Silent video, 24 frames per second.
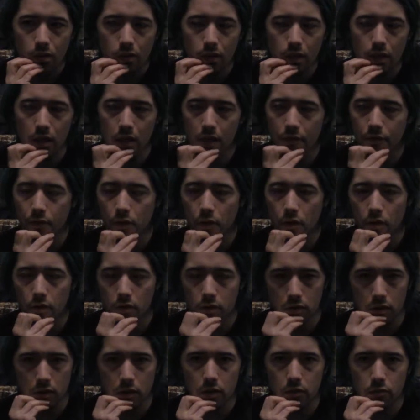
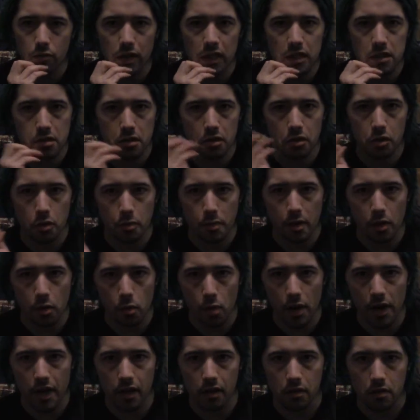as you should be
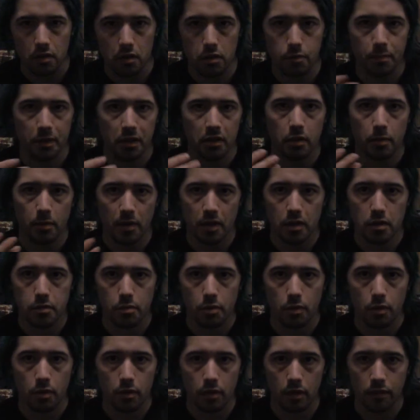aware, especially by this
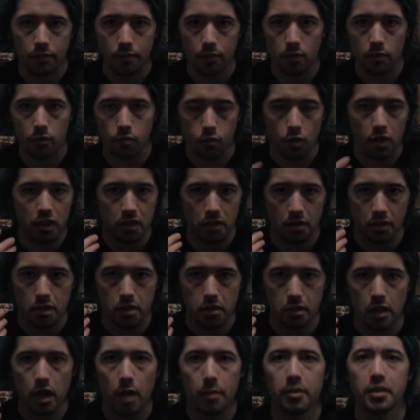point, if you're watching this
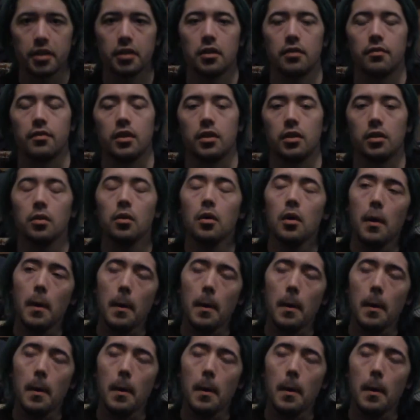commentary video,